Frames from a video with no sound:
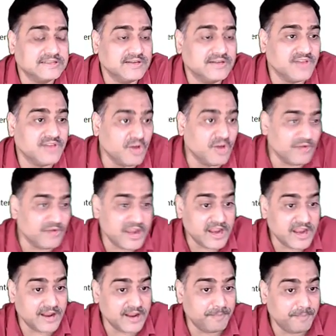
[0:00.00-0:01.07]
You have
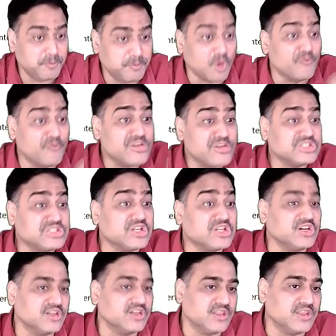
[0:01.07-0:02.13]

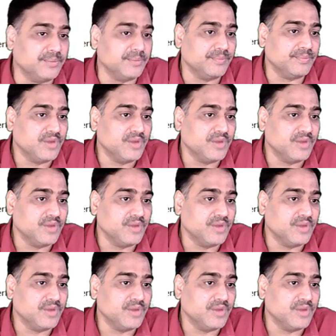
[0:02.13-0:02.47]
provisioned them.